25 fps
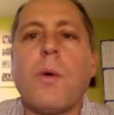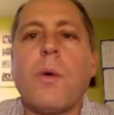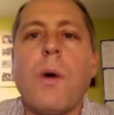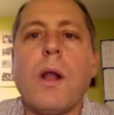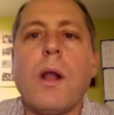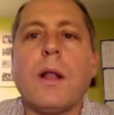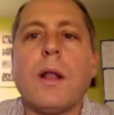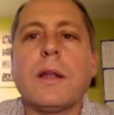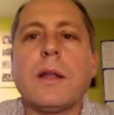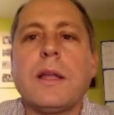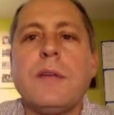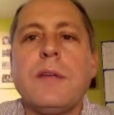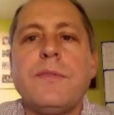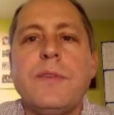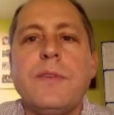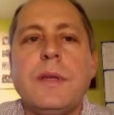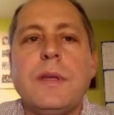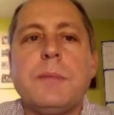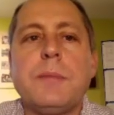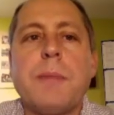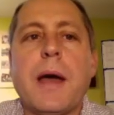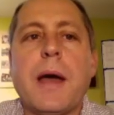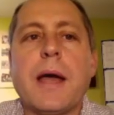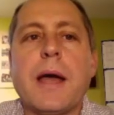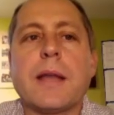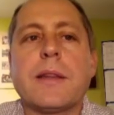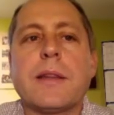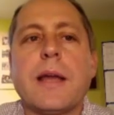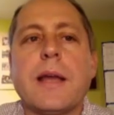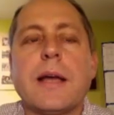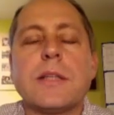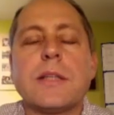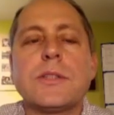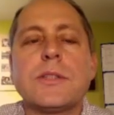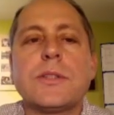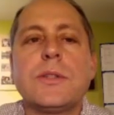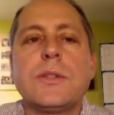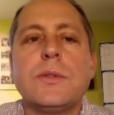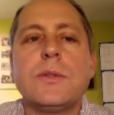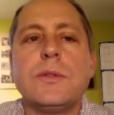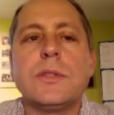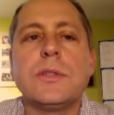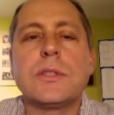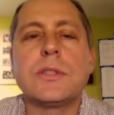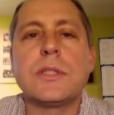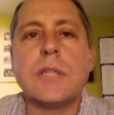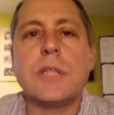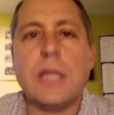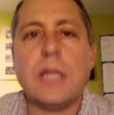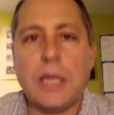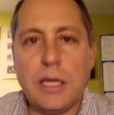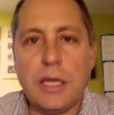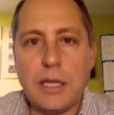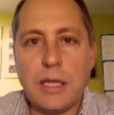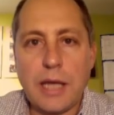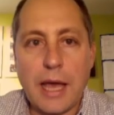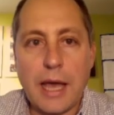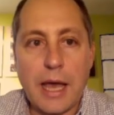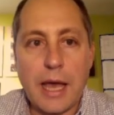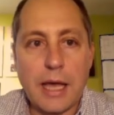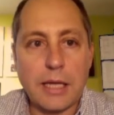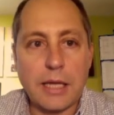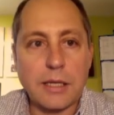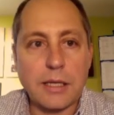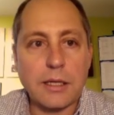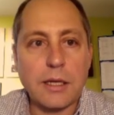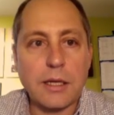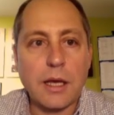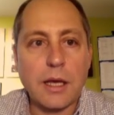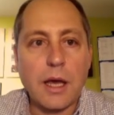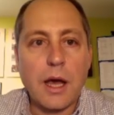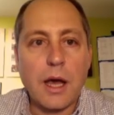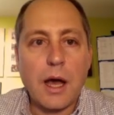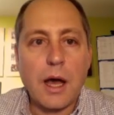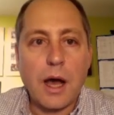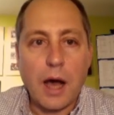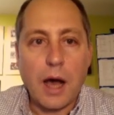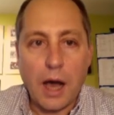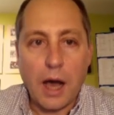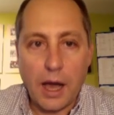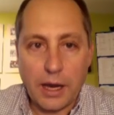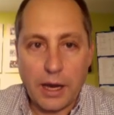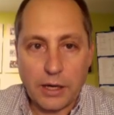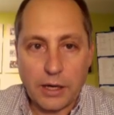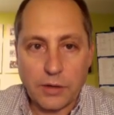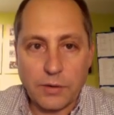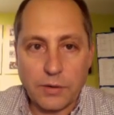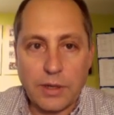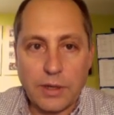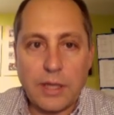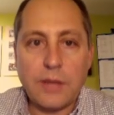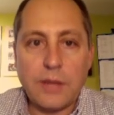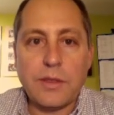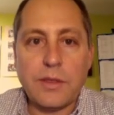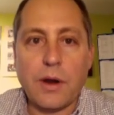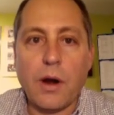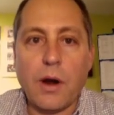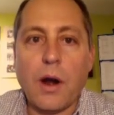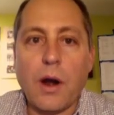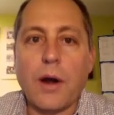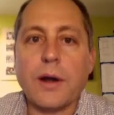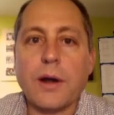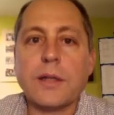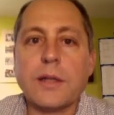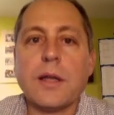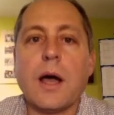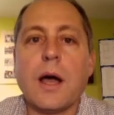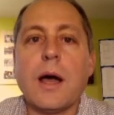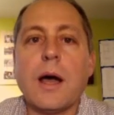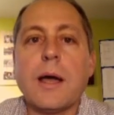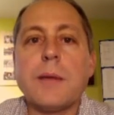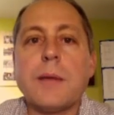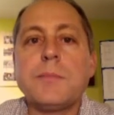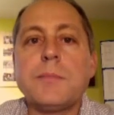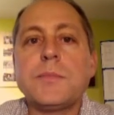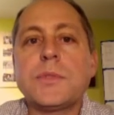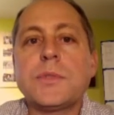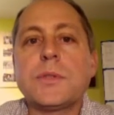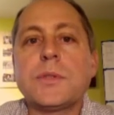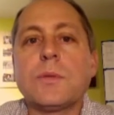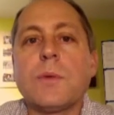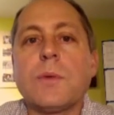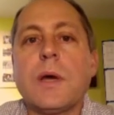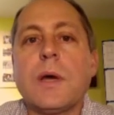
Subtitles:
quality feedback that students need, and I agree. There are times